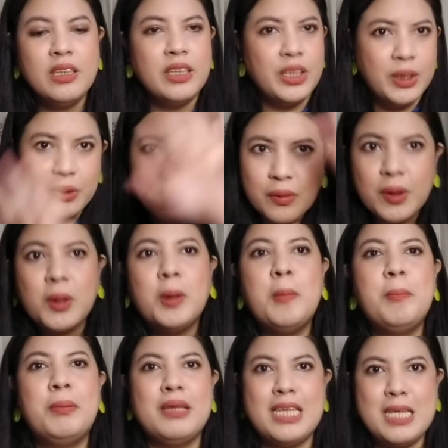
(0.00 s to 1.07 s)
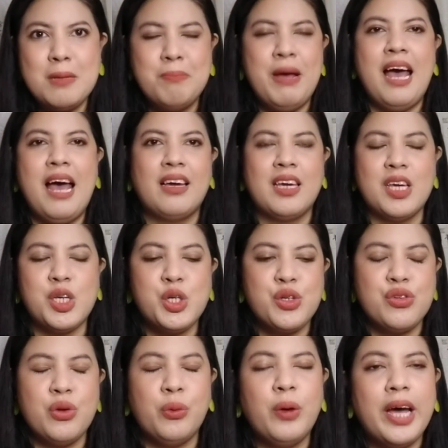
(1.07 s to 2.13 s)
the complete package.
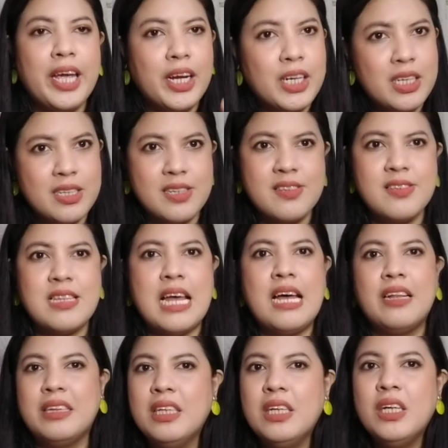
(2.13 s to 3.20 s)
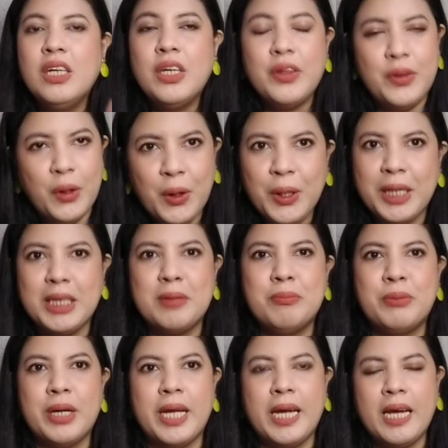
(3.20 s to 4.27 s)
So I understand the
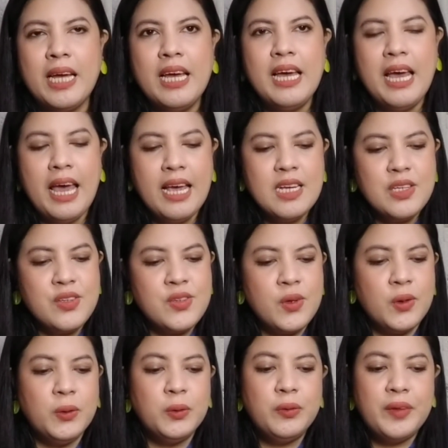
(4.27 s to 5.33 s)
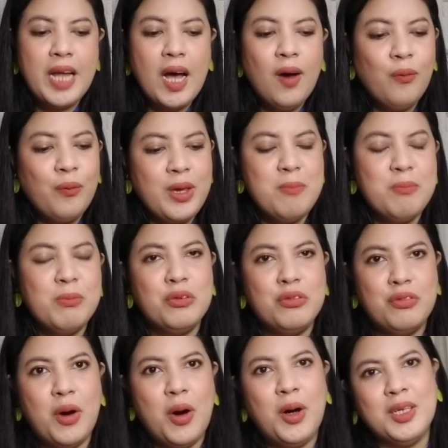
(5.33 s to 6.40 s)
heartbreak. So now we move
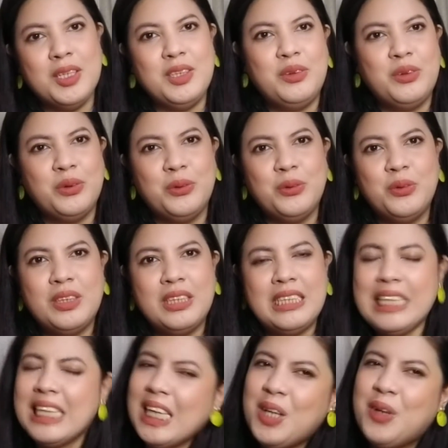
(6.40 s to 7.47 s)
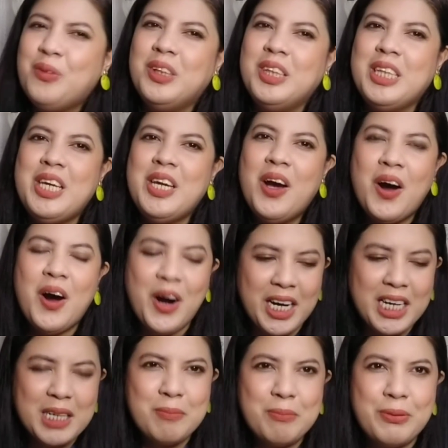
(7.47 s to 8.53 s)
on to the equally
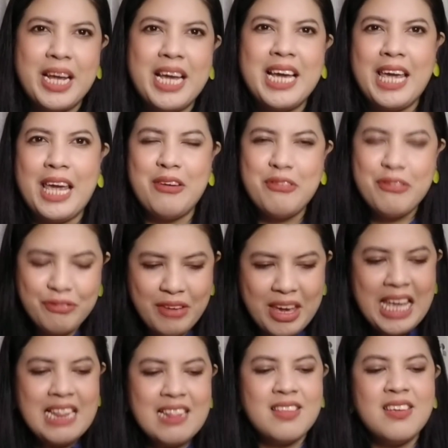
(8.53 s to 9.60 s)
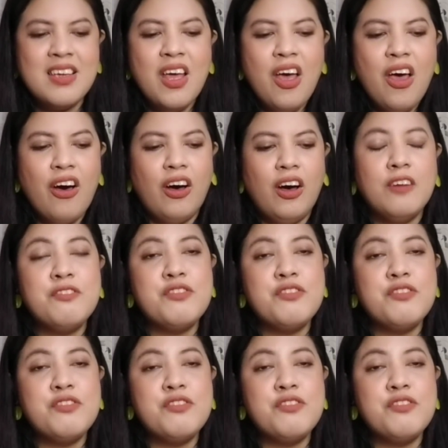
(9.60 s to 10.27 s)
heartbreaking fate of